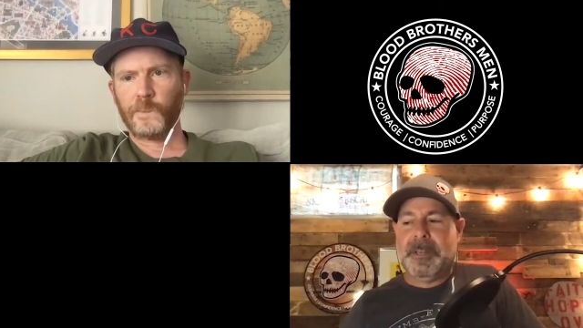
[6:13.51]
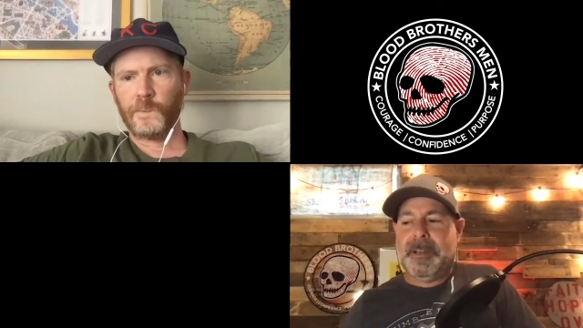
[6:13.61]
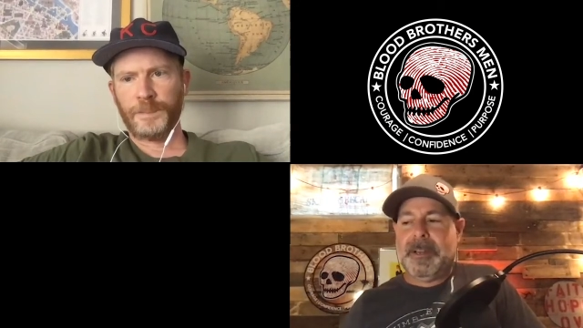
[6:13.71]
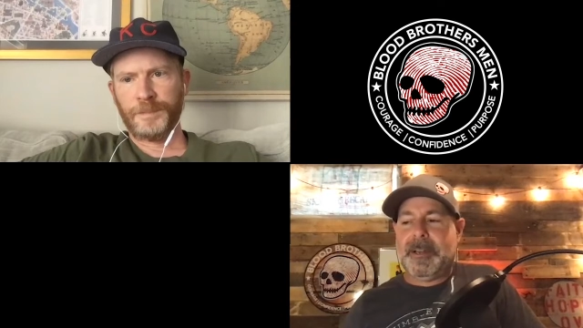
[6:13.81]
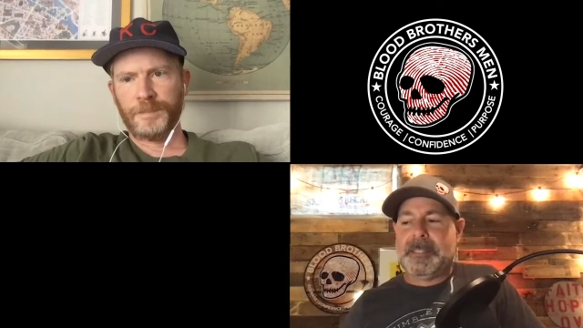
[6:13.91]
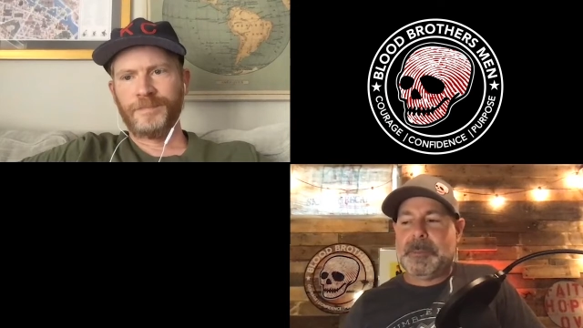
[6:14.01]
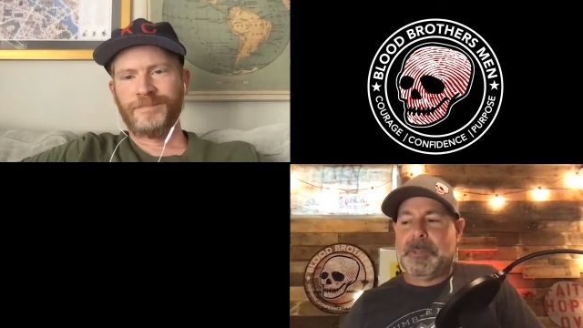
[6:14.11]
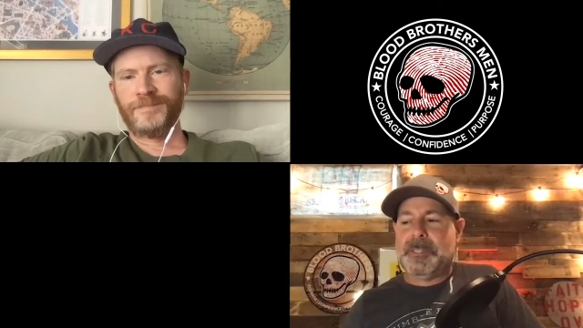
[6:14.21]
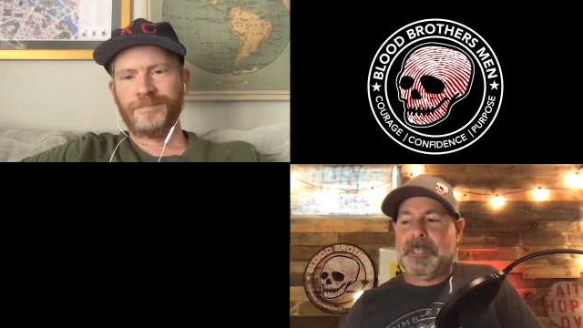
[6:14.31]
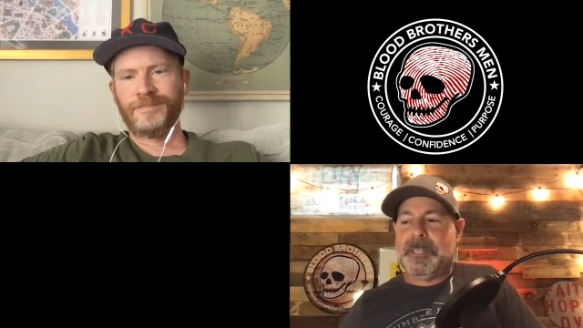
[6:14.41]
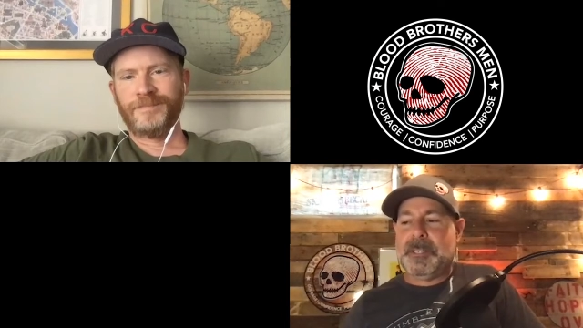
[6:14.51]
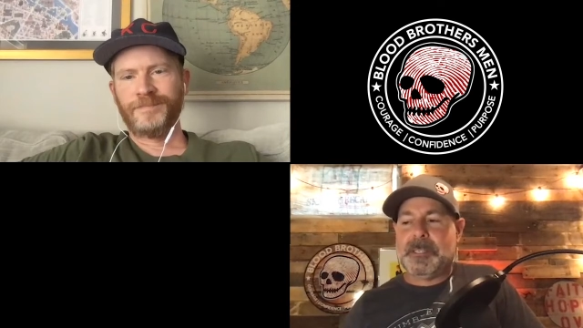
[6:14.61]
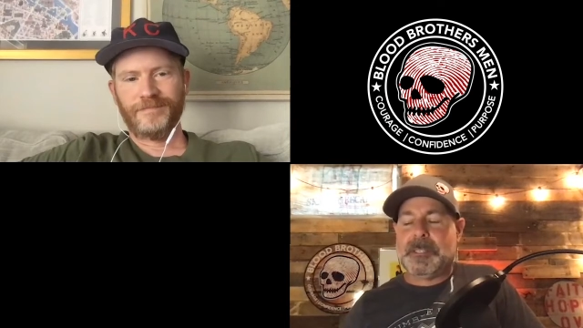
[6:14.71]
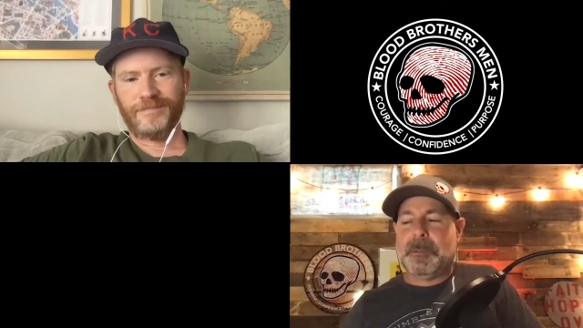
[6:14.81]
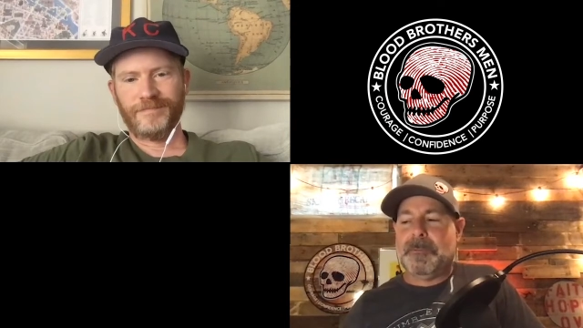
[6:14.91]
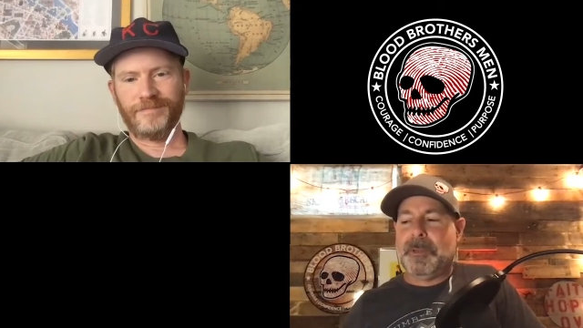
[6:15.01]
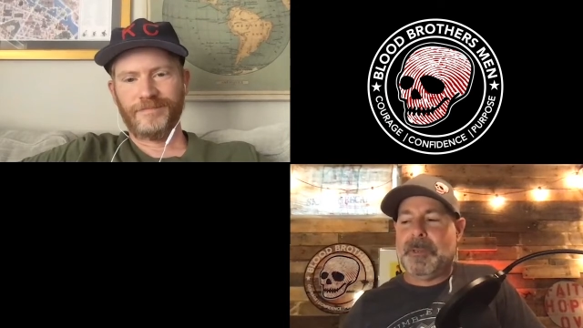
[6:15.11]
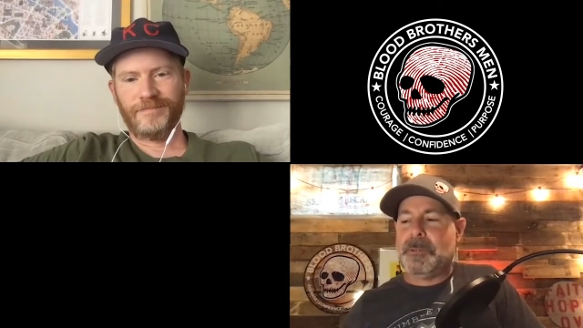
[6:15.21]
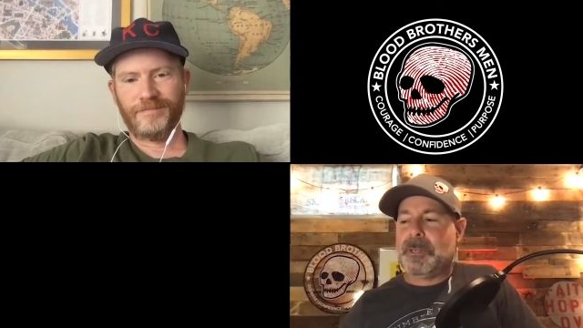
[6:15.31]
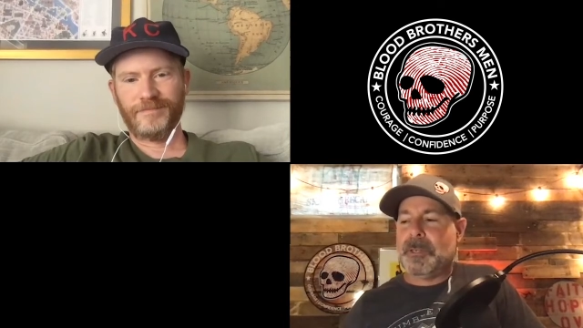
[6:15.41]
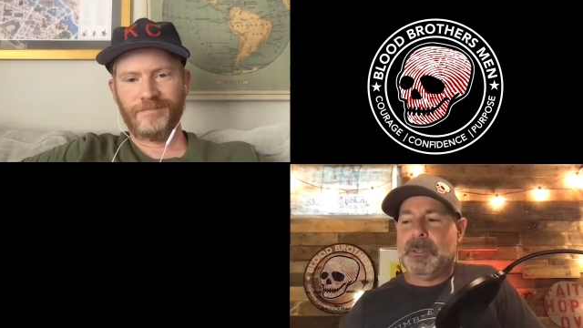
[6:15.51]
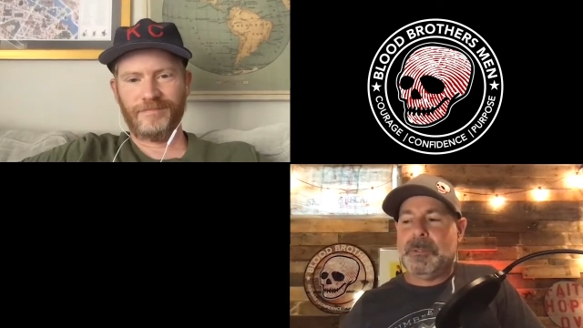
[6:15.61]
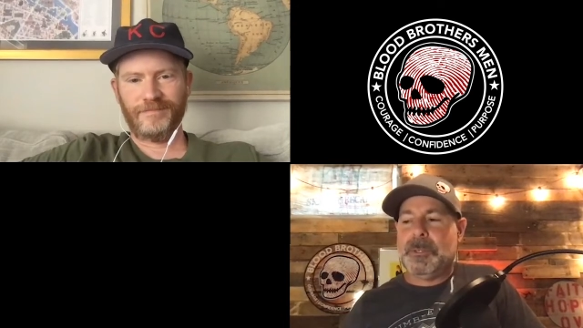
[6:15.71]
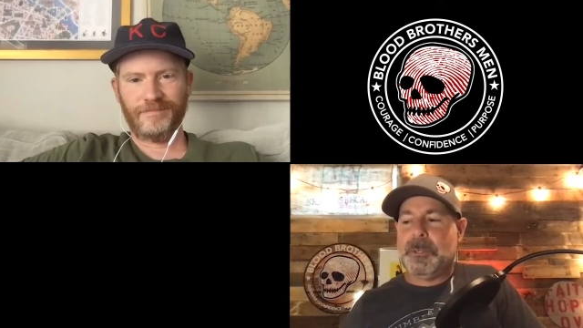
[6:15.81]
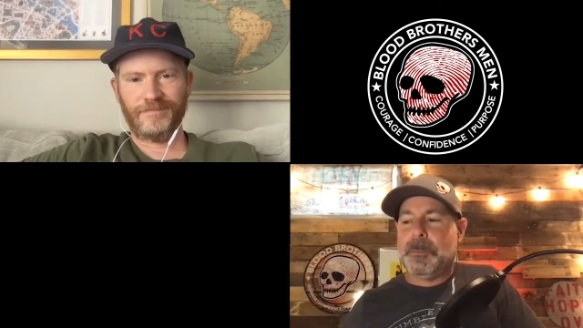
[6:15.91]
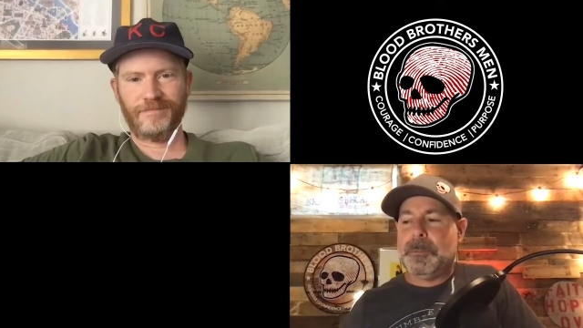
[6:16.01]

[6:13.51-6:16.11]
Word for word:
Speaker 1: uh, some of the teaching, some of the videos on YouTube.